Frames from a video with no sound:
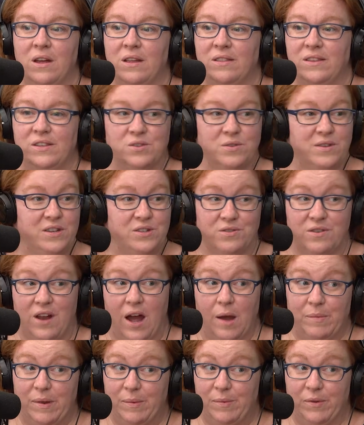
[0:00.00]
These are
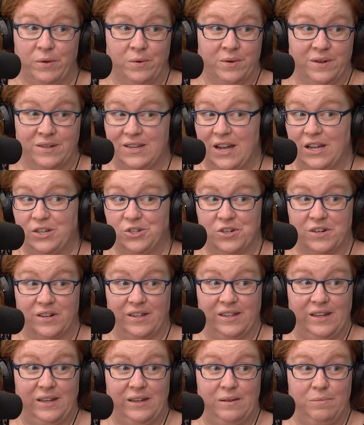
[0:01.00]
not people who are
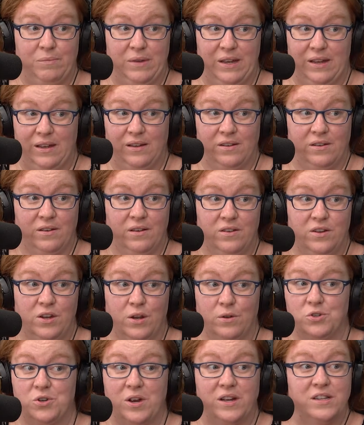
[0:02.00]
intentionally being,
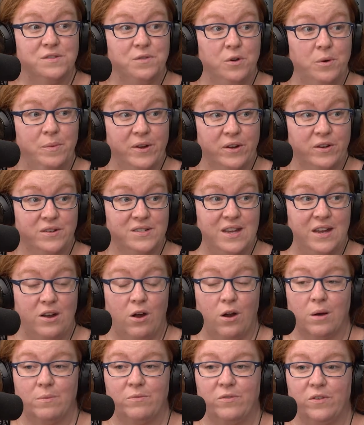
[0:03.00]
transphobic or saying
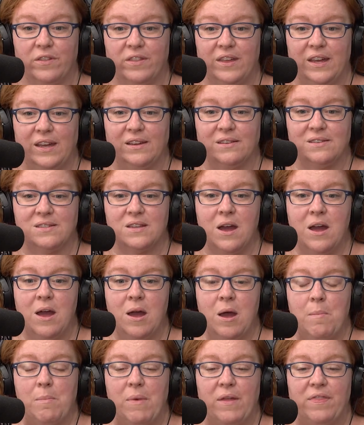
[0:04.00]
harmful things,
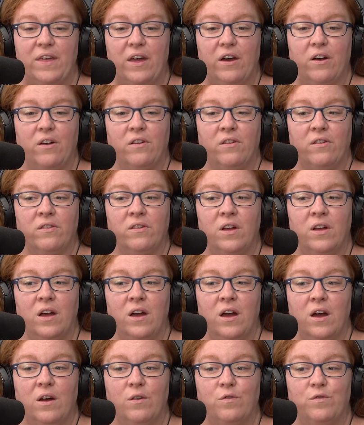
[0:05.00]
but they'll
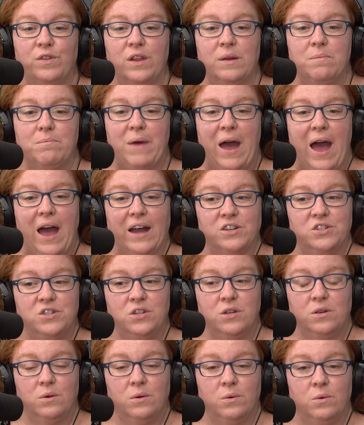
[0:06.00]
flip back
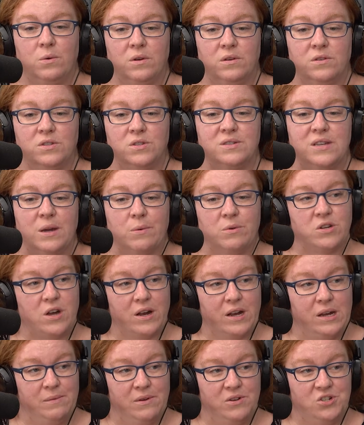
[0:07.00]
to, so say we're
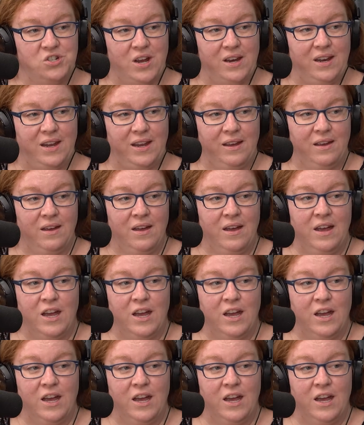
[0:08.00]
talking about Jenny.